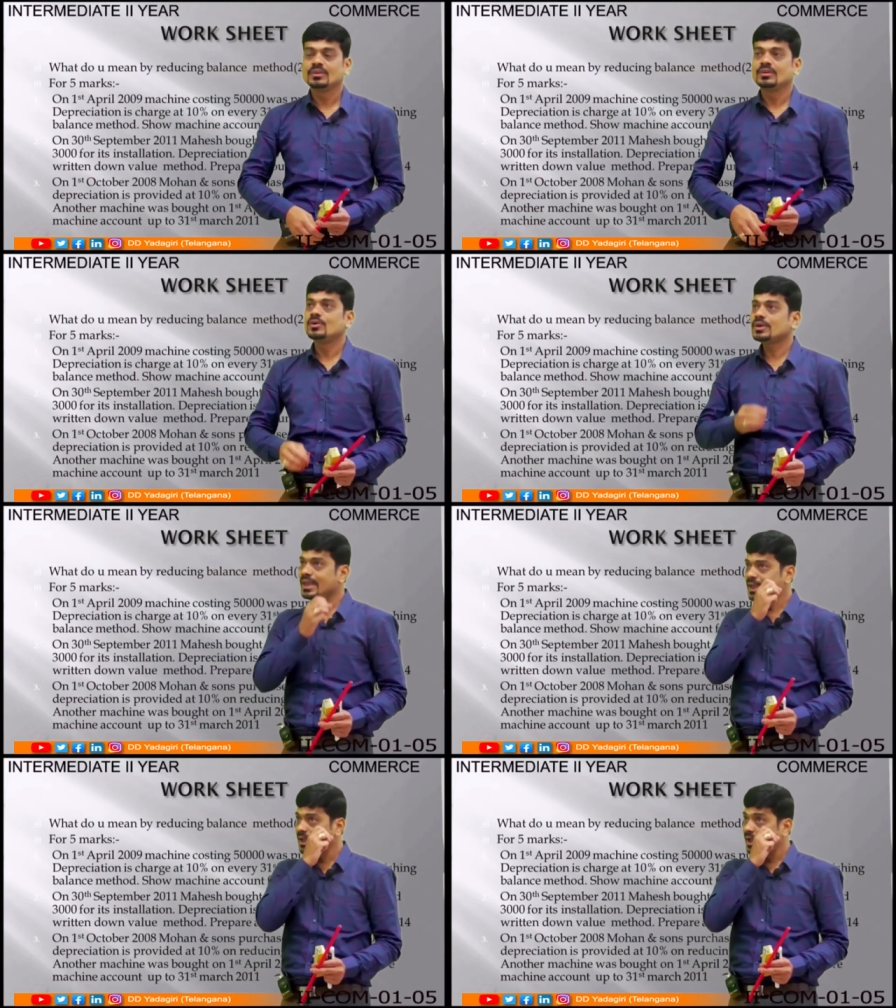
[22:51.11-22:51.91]
Okay,
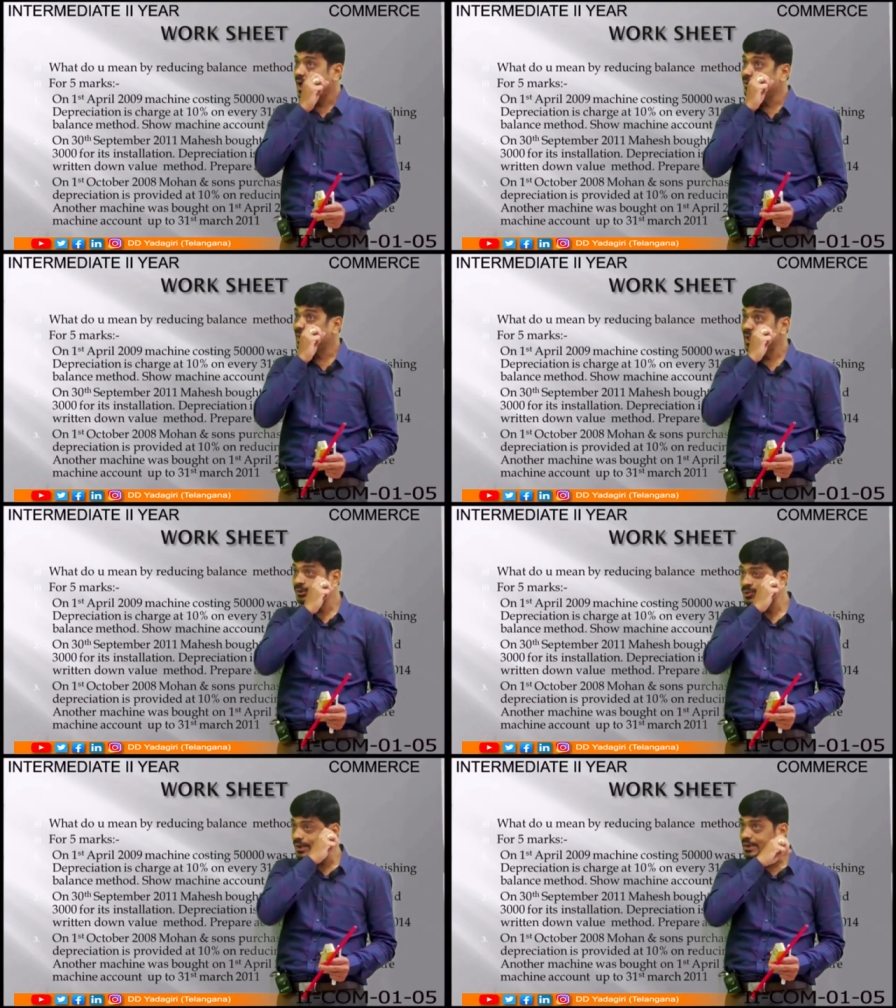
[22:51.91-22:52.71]
I would like
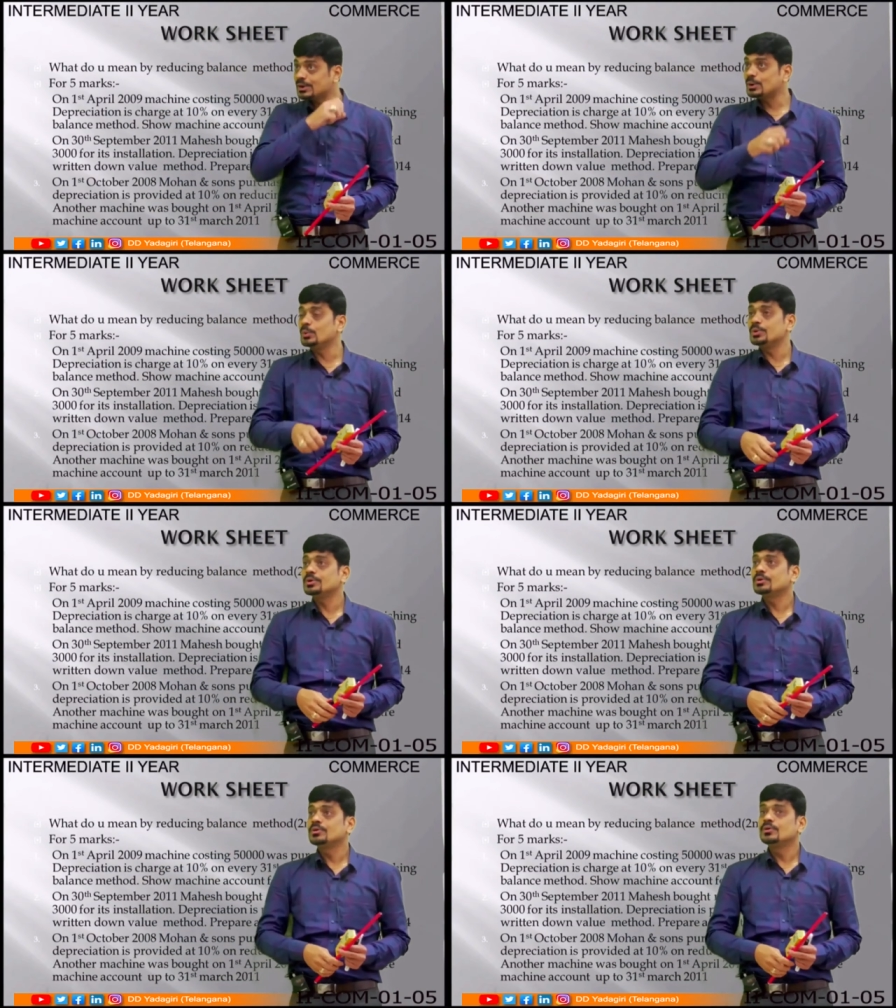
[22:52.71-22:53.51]
to conclude
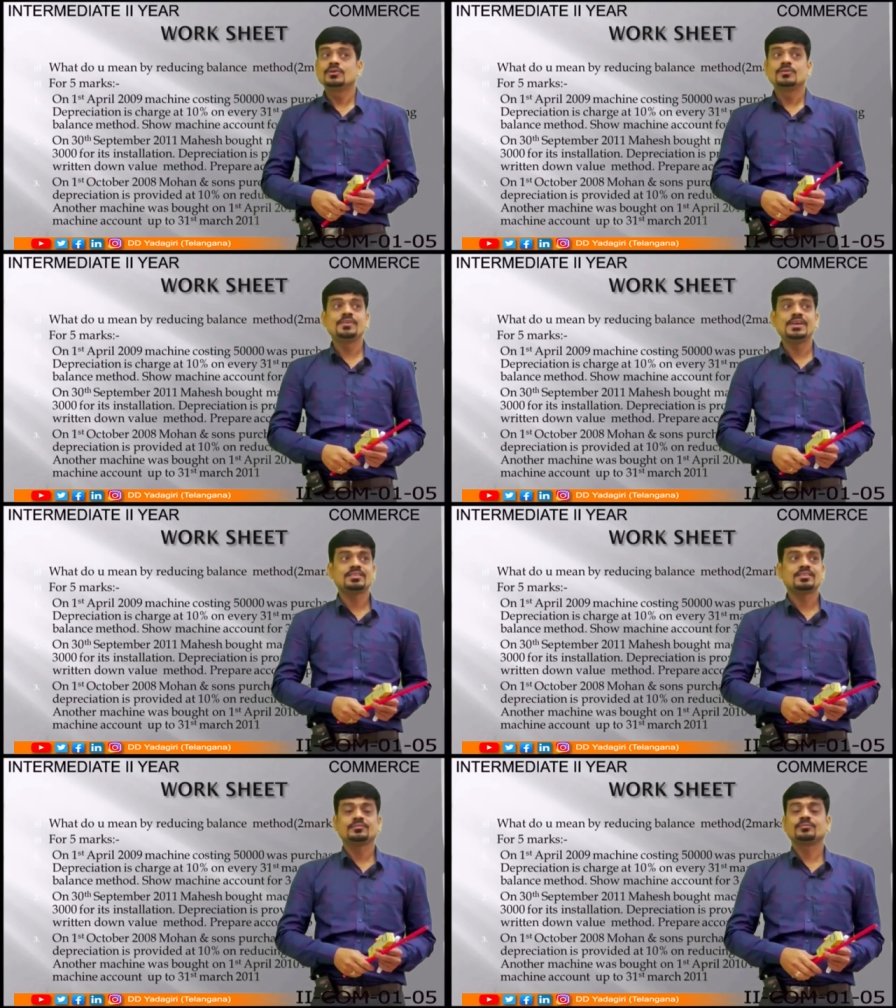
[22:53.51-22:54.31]
with
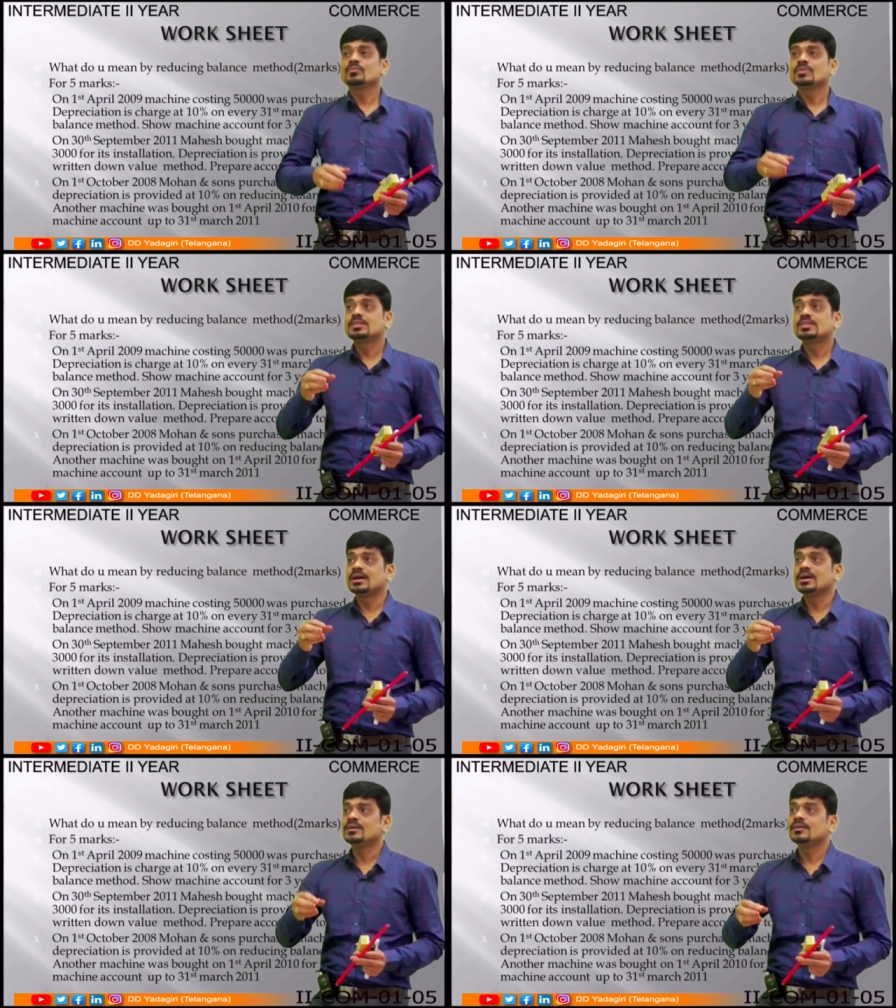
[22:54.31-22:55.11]
the